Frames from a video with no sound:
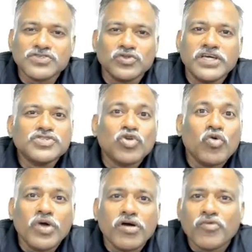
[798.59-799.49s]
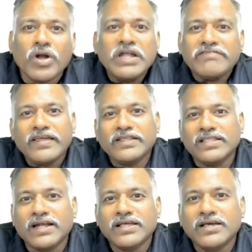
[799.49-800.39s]
So there is no way of quantifying
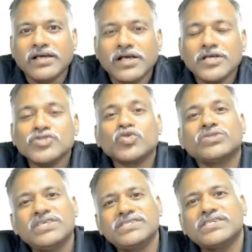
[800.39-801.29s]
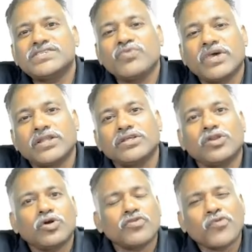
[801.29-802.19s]
that. So this is where a
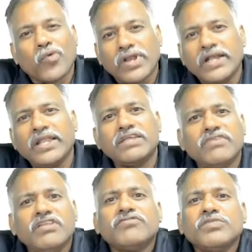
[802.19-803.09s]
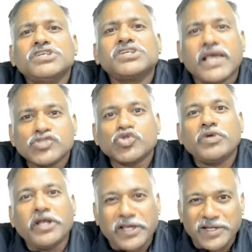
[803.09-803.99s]
lot of qualitative information has to
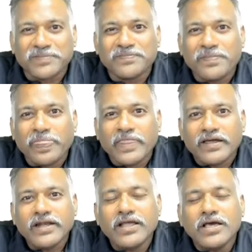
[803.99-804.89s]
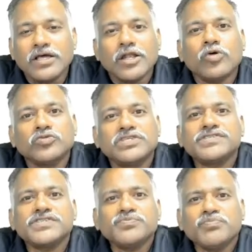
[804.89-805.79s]
be taken. Right now,
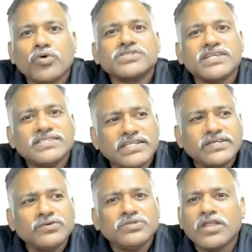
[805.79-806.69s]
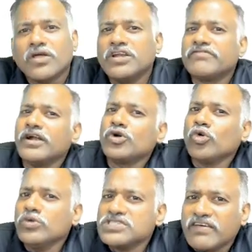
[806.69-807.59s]
this is more sensitive. There are different
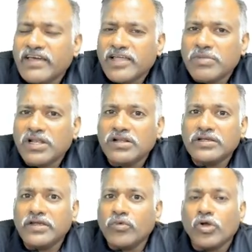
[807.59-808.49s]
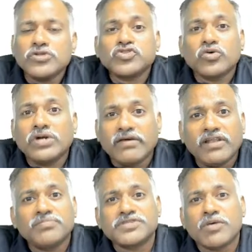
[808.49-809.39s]
tools available. You will also
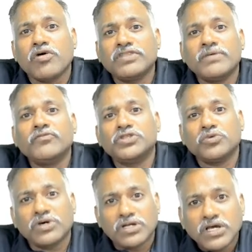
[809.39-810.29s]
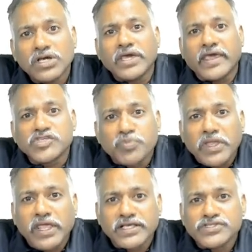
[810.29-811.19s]
develop some of them with your
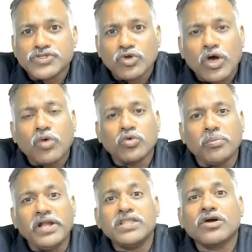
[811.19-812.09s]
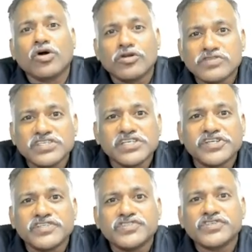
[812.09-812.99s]
experience, you know, how to build the
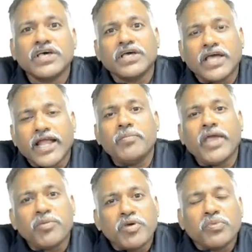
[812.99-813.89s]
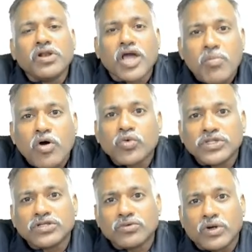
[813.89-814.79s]
conversations and make people come out
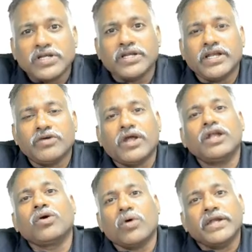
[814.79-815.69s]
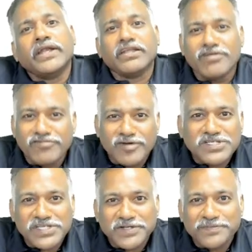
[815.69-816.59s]
with quantitative and qualitative
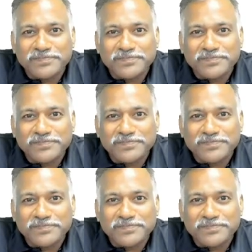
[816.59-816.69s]
information.